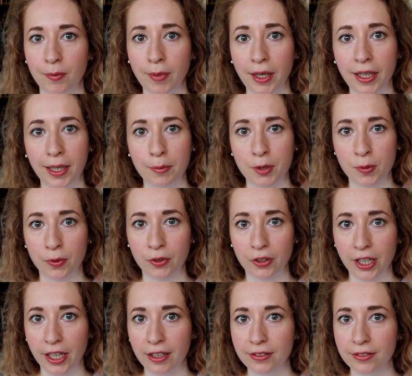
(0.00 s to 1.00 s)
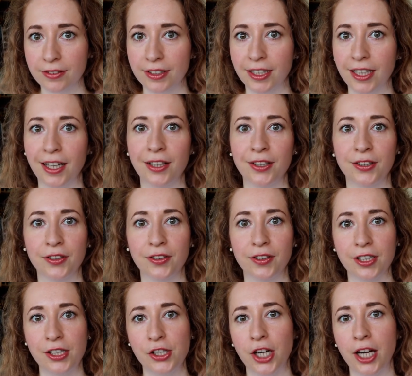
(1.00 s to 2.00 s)
My name is Maria, and
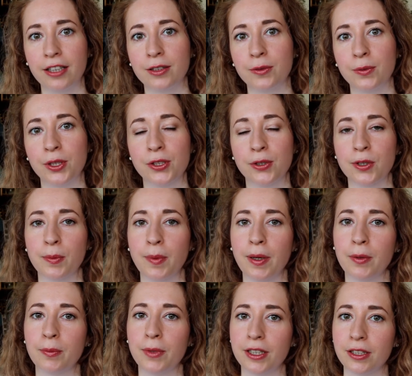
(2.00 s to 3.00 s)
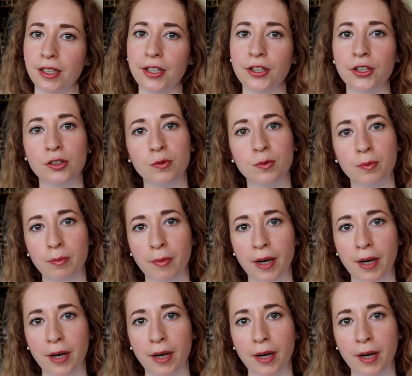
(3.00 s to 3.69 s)
on this channel we talk about meditation,